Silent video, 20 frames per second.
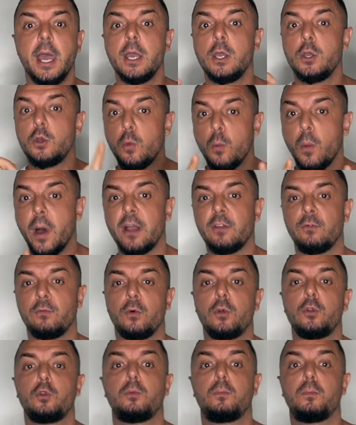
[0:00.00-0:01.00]
you might
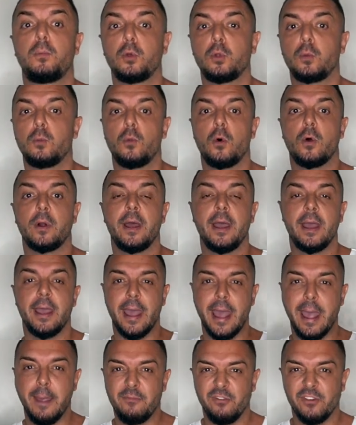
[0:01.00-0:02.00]
want to put more
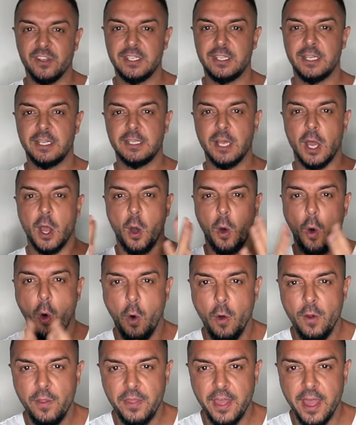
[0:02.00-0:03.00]
emphasis
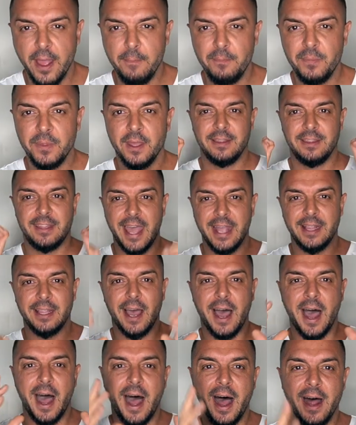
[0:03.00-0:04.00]
on them that
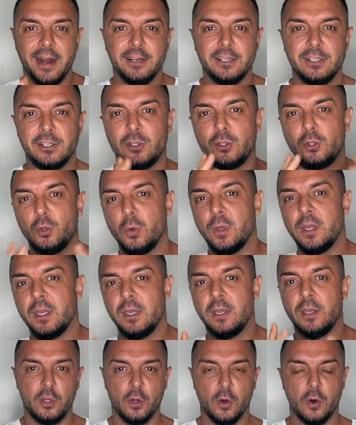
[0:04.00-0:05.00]
others doing
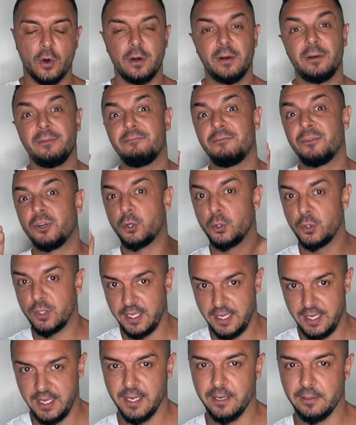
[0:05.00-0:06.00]
your
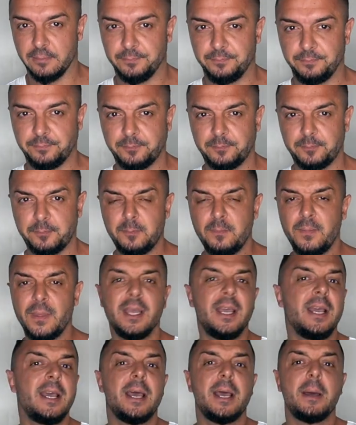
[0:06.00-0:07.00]
routine.
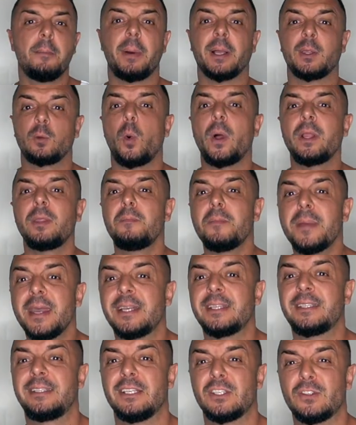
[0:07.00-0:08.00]
But what
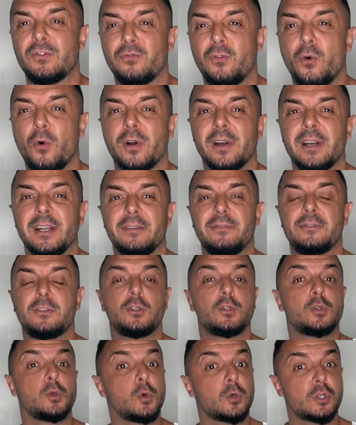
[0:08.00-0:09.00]
makes this four lift
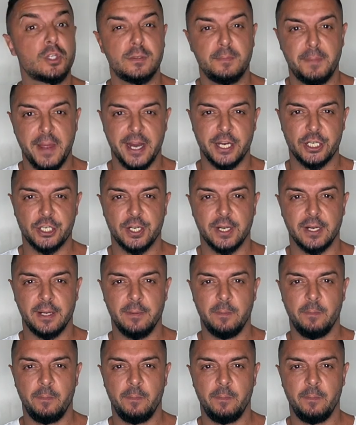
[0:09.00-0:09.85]
so special?